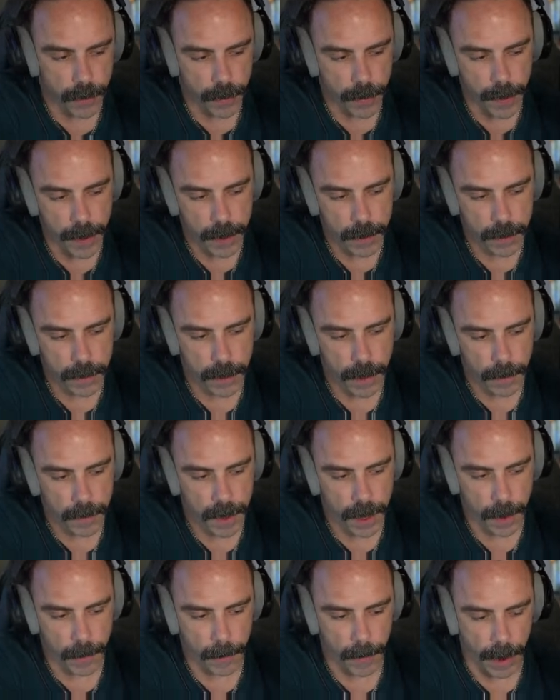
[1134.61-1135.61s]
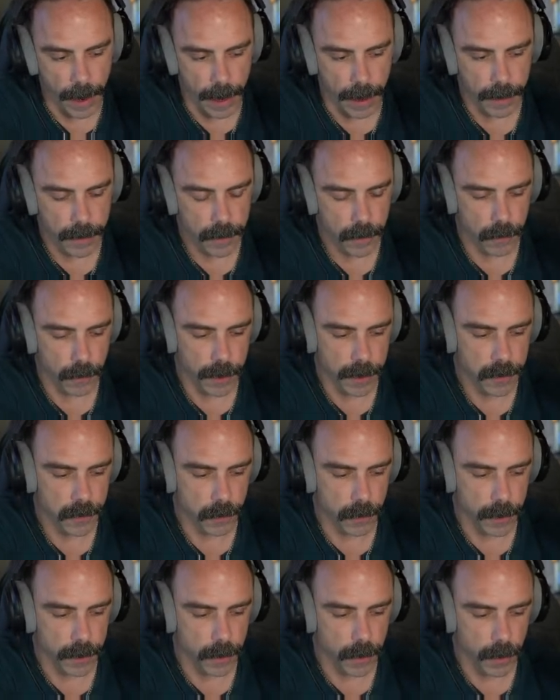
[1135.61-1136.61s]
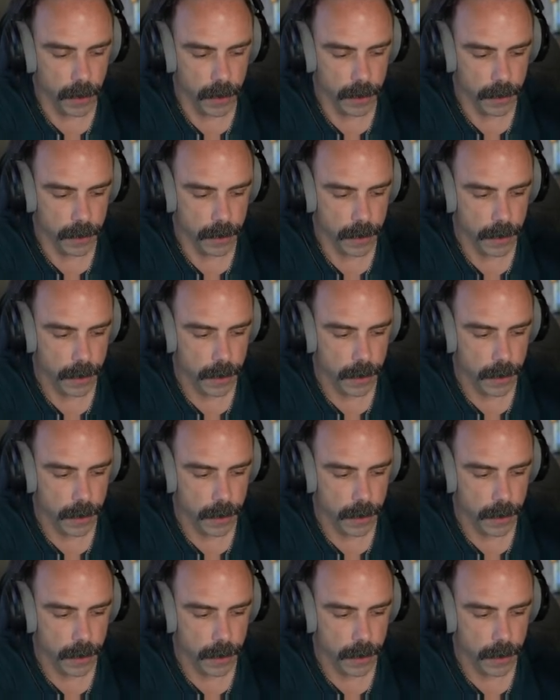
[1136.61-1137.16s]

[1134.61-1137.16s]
this subnet mask, which would look